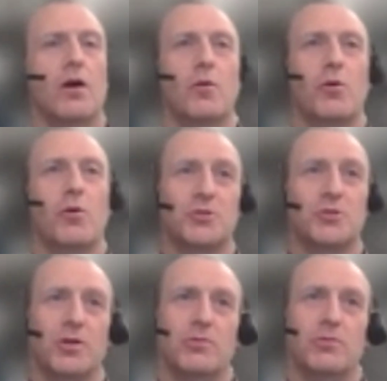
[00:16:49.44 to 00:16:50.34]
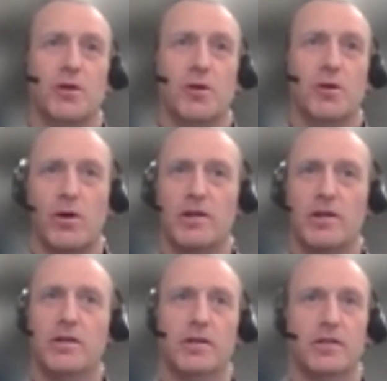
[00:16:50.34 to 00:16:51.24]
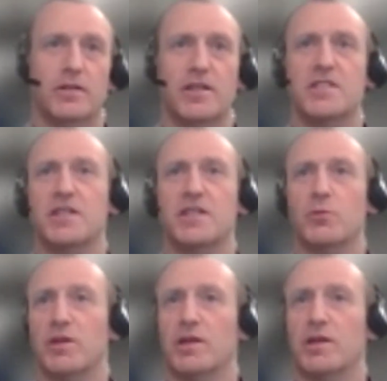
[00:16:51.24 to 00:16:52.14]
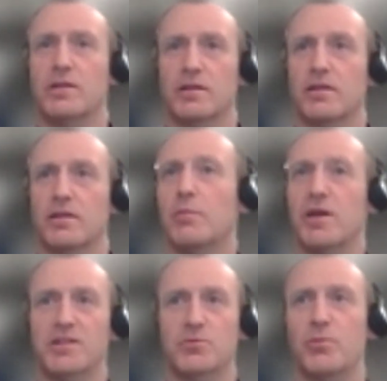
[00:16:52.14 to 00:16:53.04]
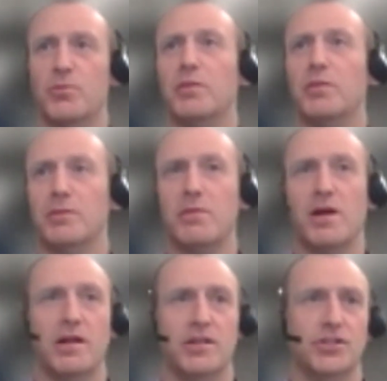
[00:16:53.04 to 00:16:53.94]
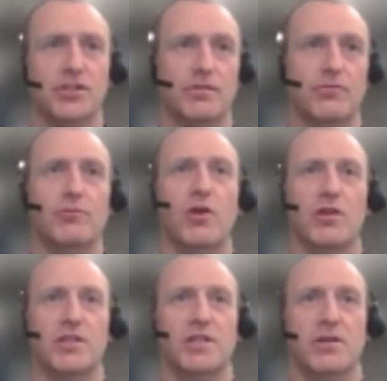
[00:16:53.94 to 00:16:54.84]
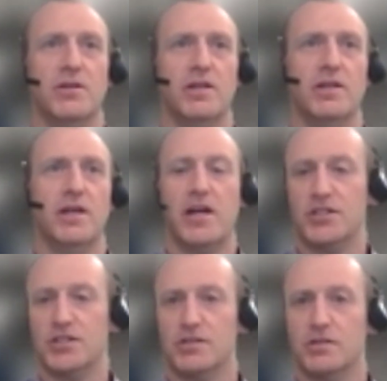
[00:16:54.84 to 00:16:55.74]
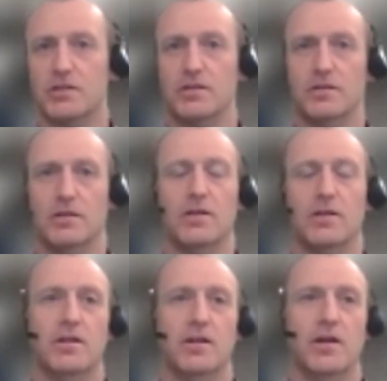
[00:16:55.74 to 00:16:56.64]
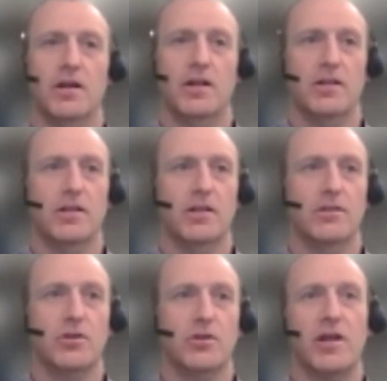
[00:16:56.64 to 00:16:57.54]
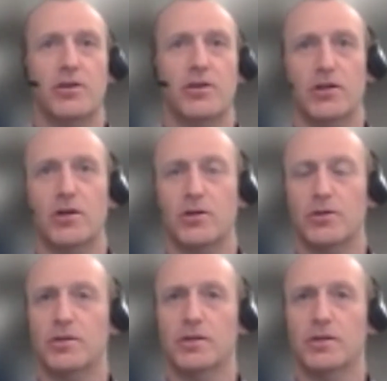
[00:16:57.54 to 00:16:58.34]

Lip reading: We're also required to consider whether the pest would be better managed through voluntary actions. So that could include